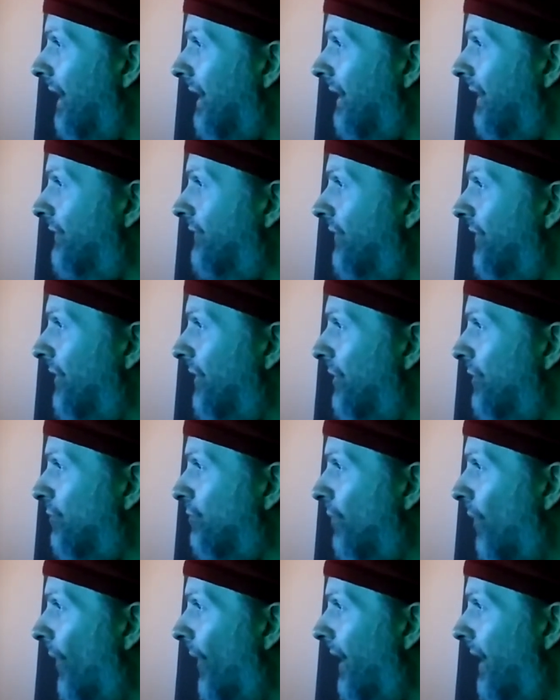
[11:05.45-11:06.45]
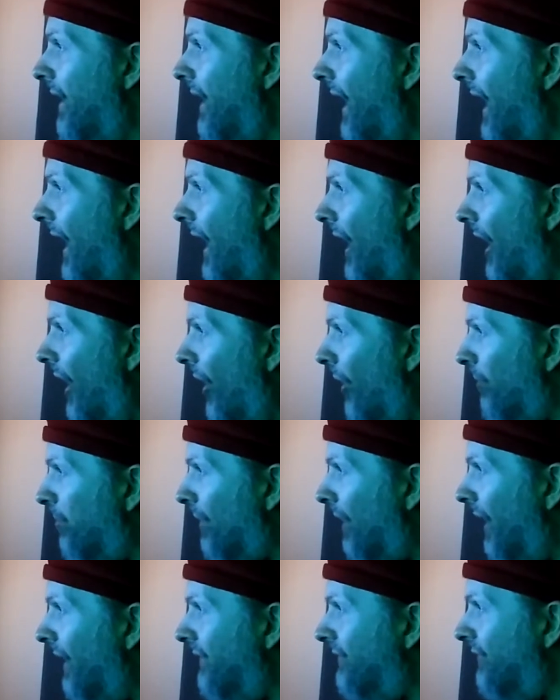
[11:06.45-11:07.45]
Let's see, Roye
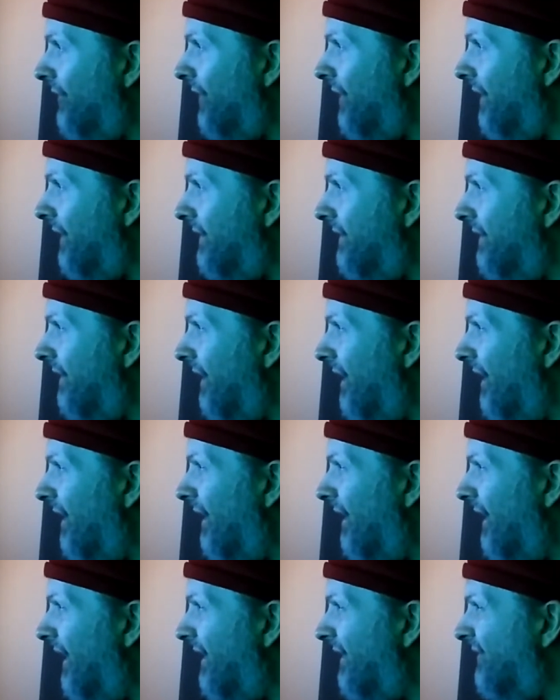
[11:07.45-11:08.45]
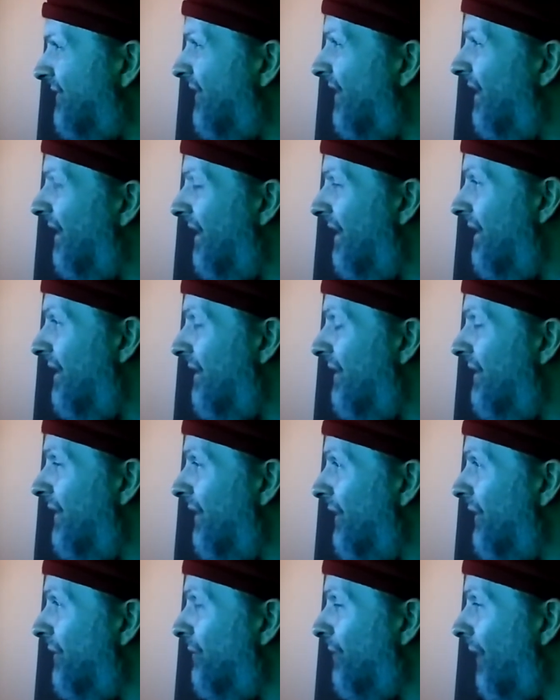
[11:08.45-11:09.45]
Albrighton, I guess the
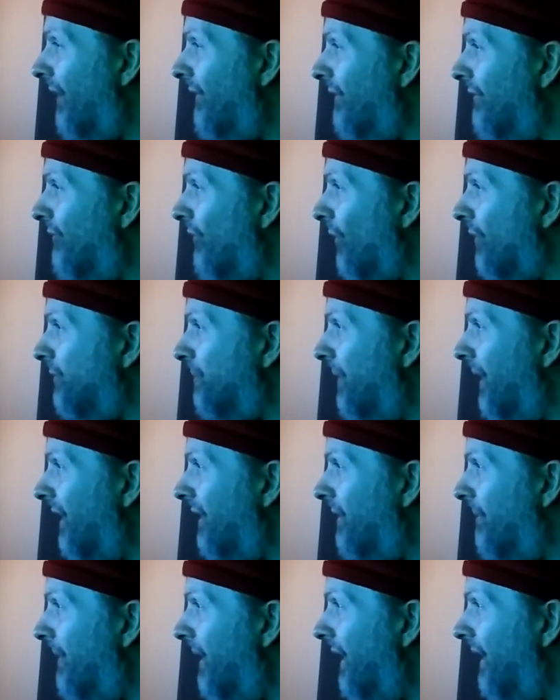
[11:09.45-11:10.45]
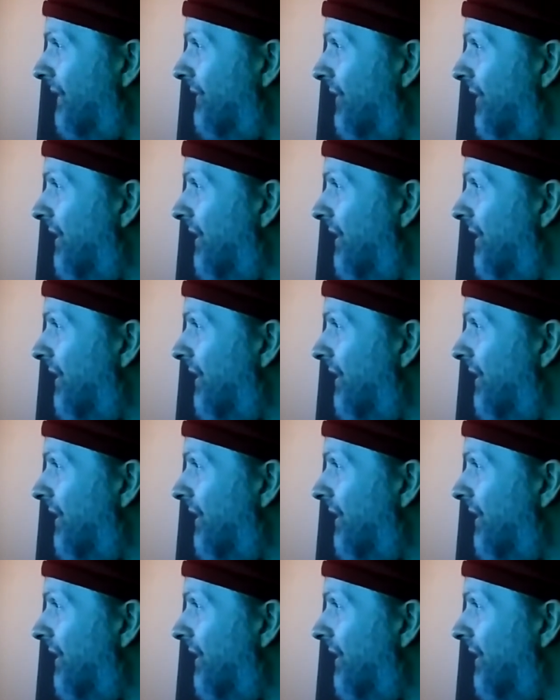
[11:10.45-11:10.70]
driving force behind the band.